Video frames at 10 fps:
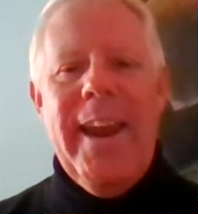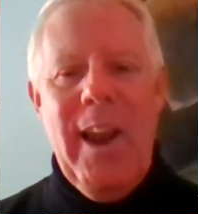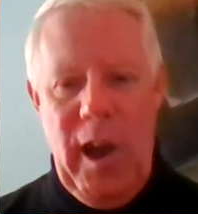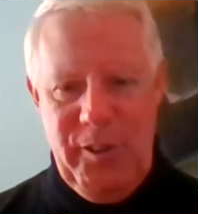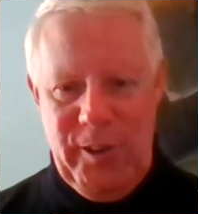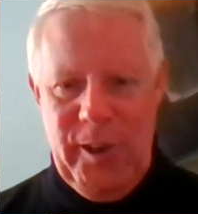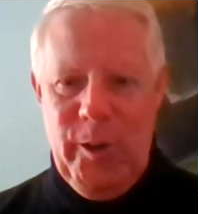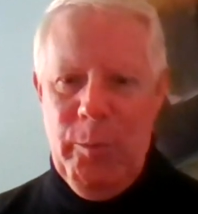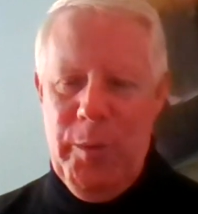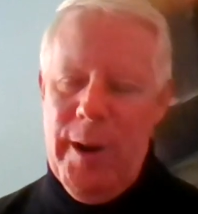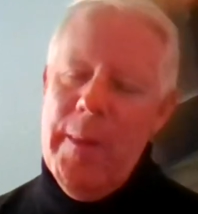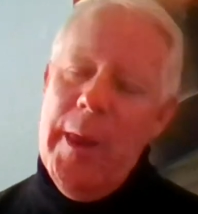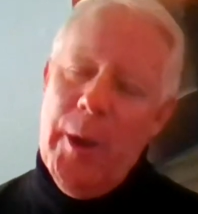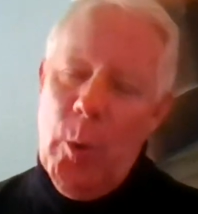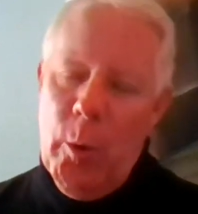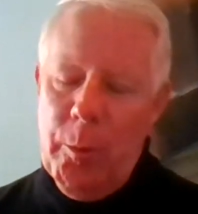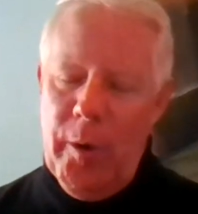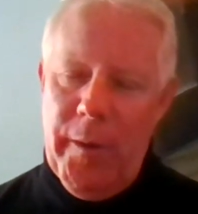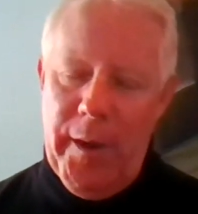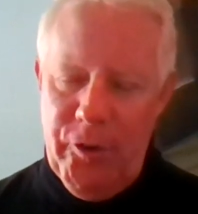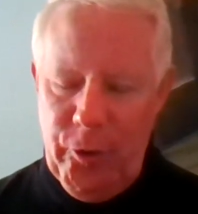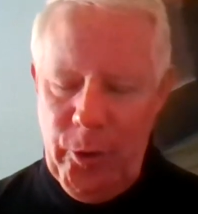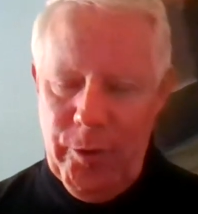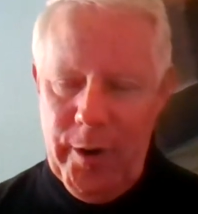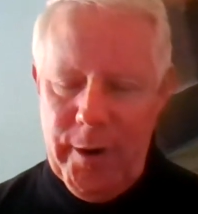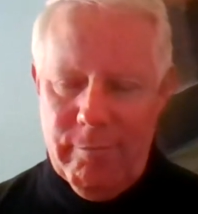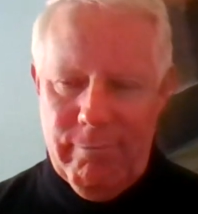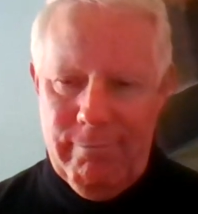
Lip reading: Analyze it a little bit and then incorporate that into your writing.